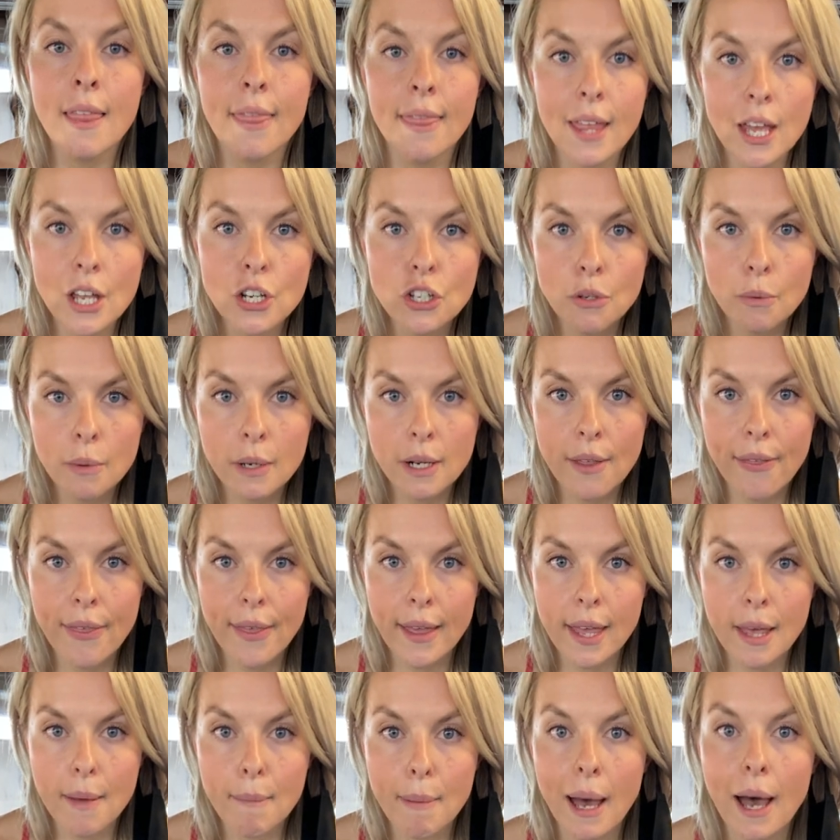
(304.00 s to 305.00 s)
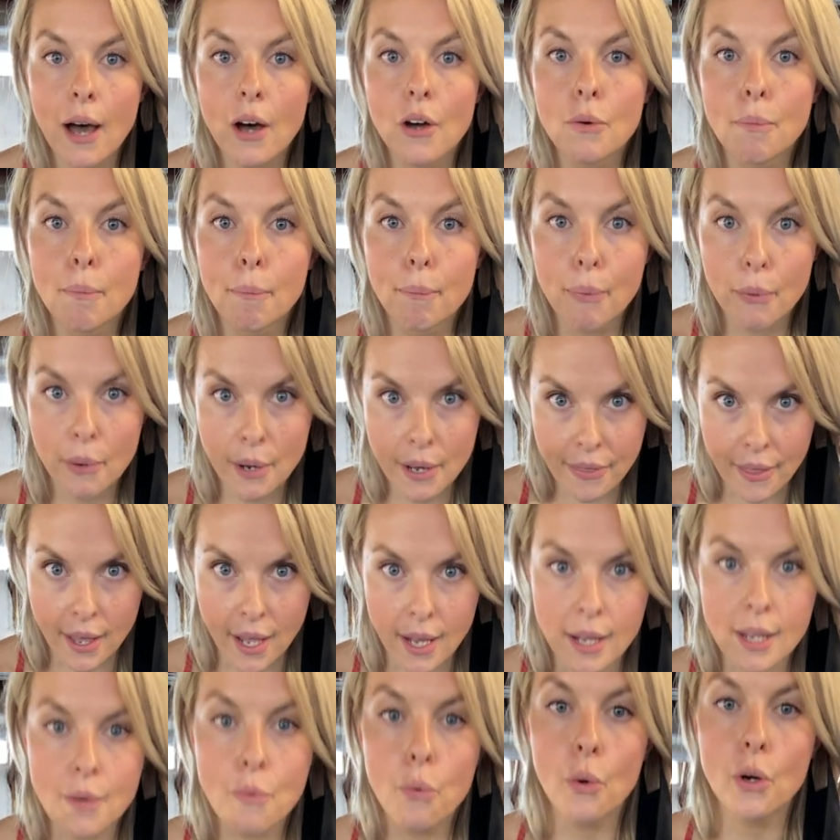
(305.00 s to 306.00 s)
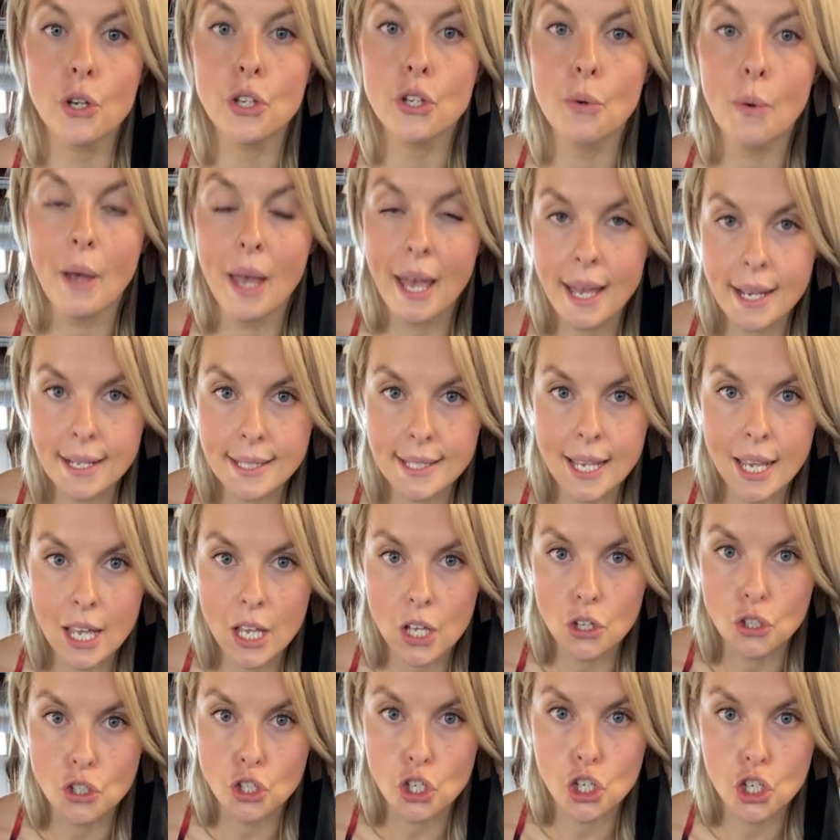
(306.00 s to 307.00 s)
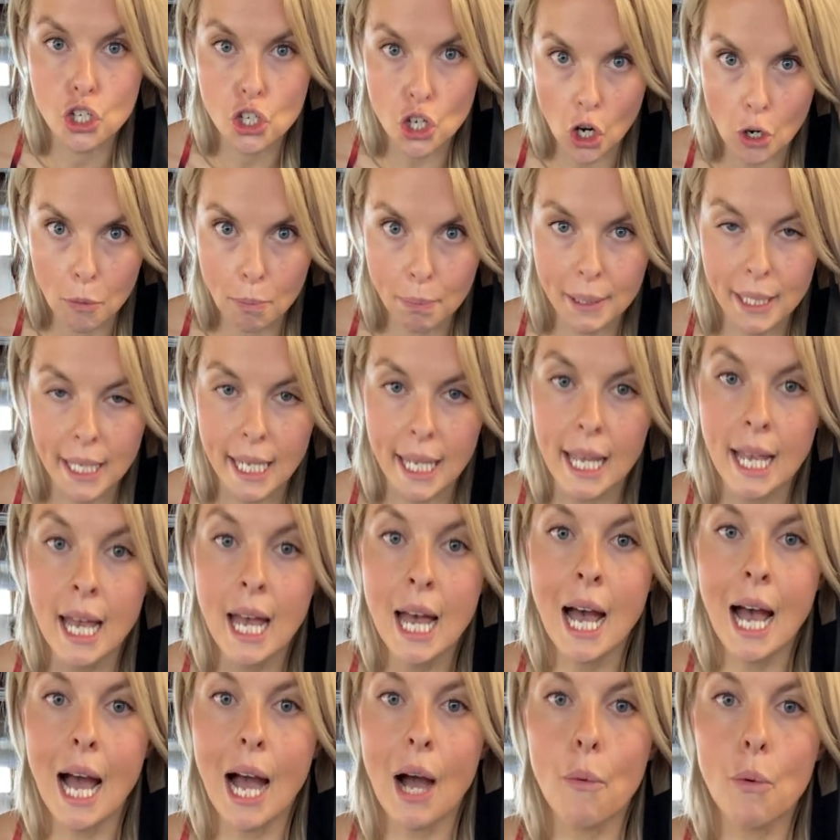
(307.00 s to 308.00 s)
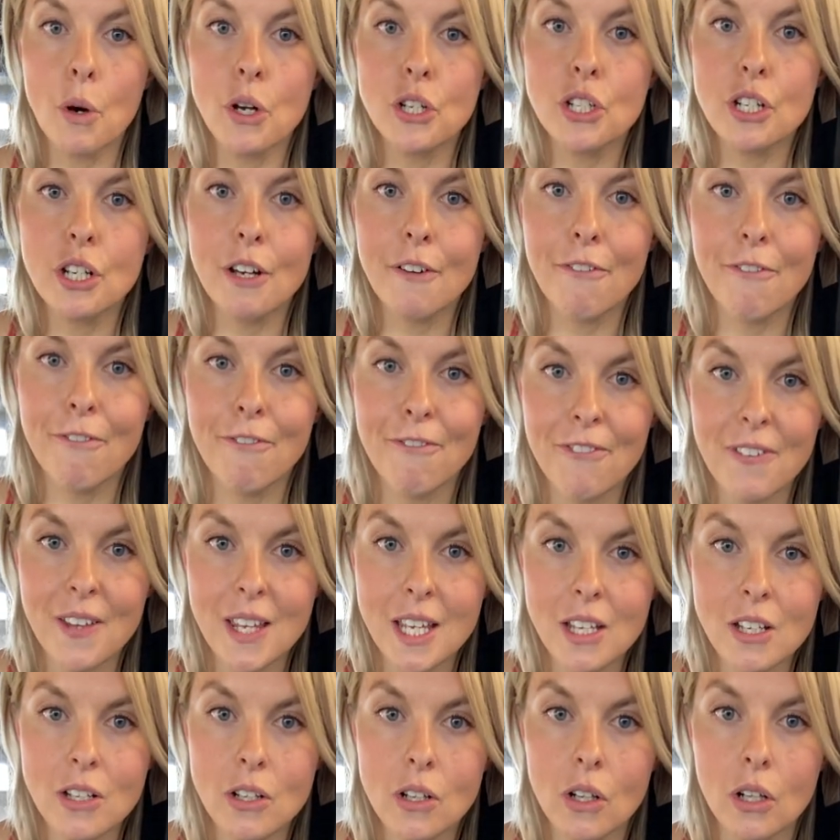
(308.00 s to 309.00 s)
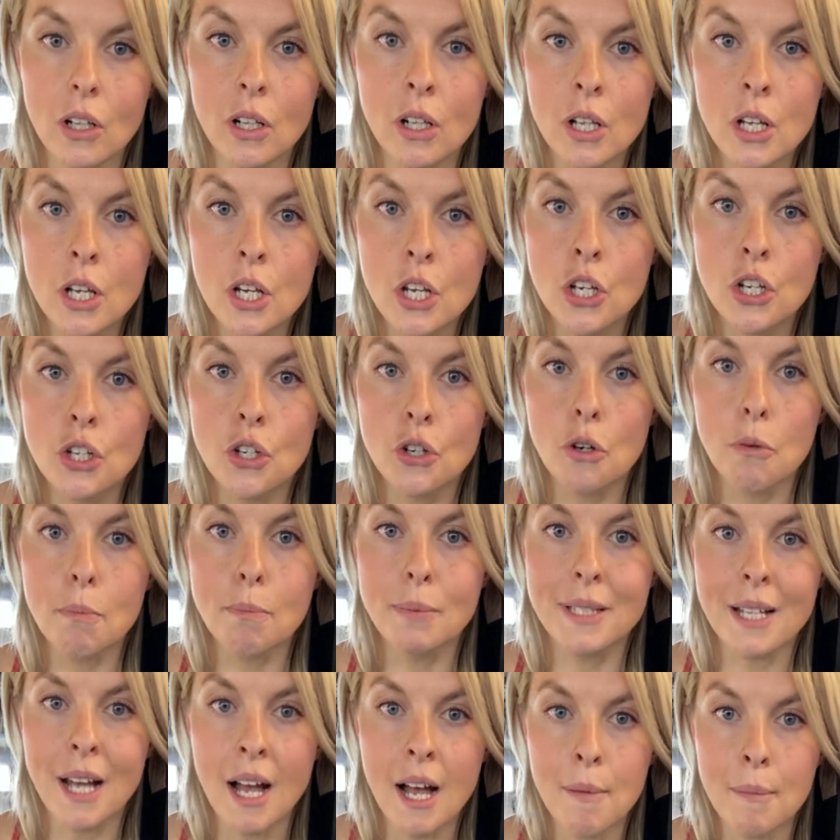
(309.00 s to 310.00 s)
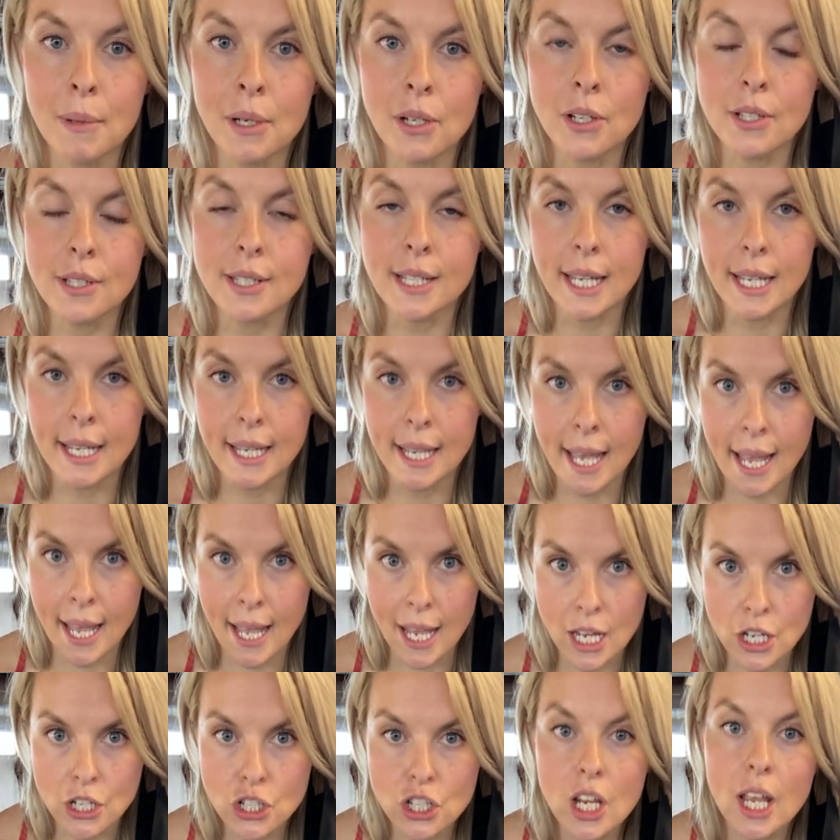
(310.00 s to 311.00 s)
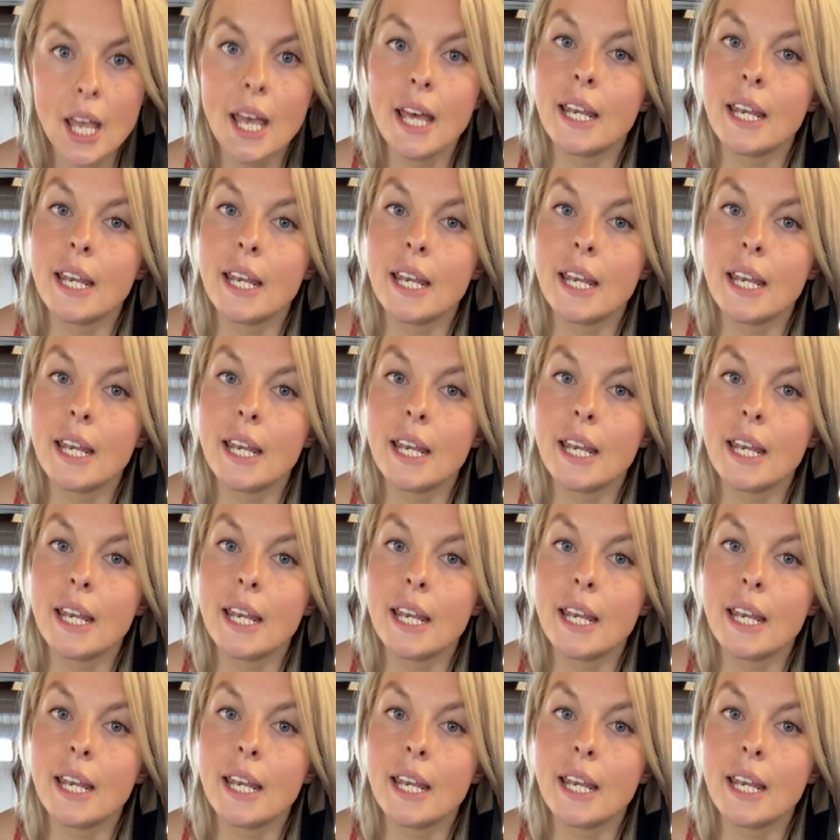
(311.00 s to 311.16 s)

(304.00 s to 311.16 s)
Then you want to think about breathing. When you exhale sharply, I want you to feel your abdominals engage.